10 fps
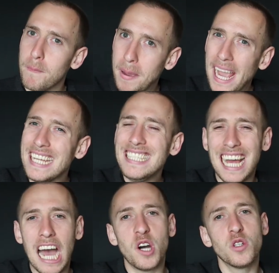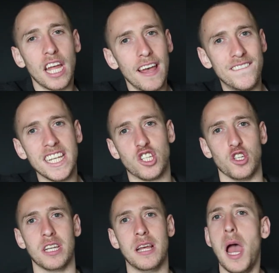paint out a
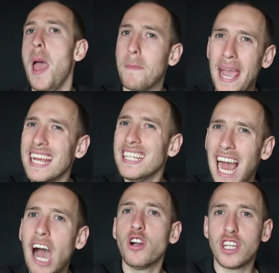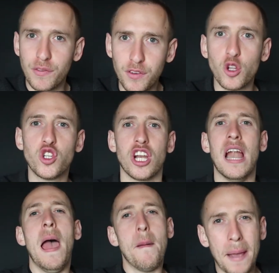vision, paint out a future,
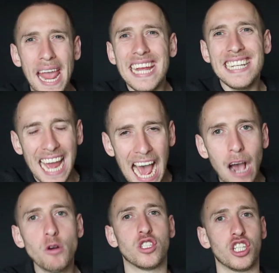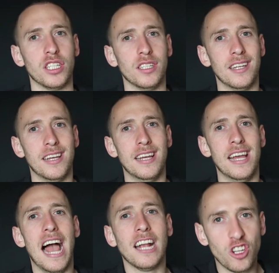paint out
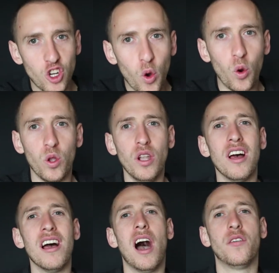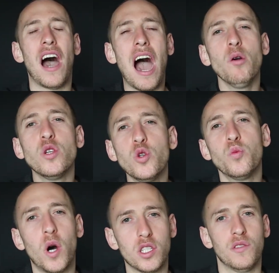a goal of how you
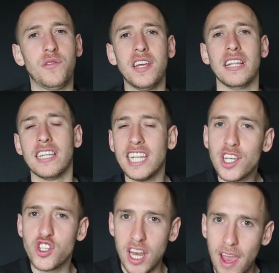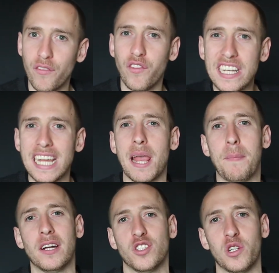want to feel each and every day
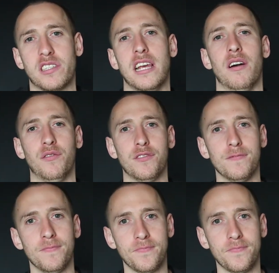about yourself.